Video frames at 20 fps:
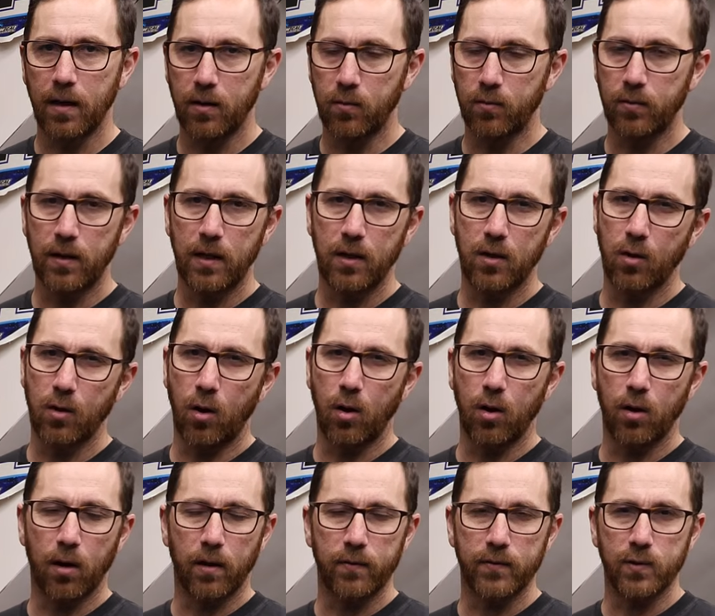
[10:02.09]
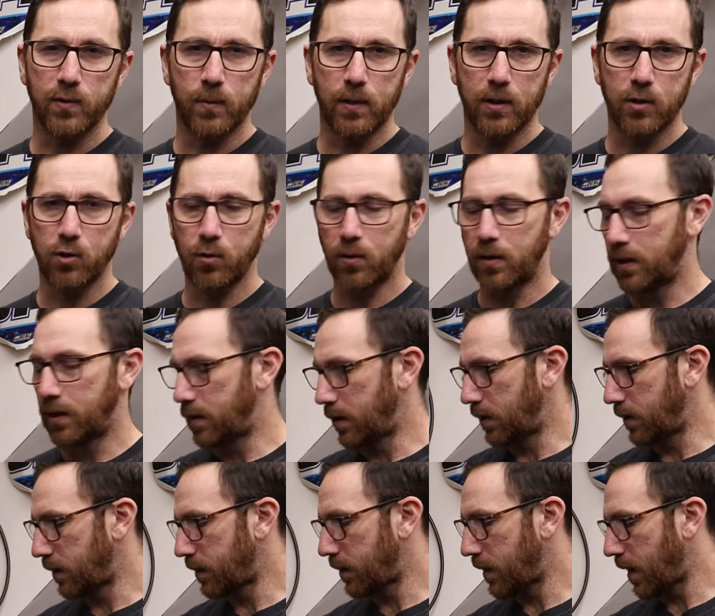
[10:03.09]
I don't need an on-off switch or
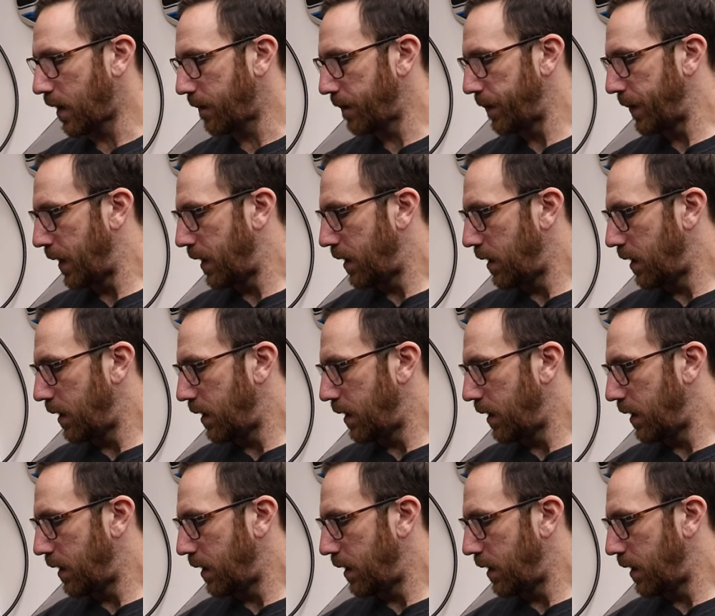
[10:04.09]
anything like that.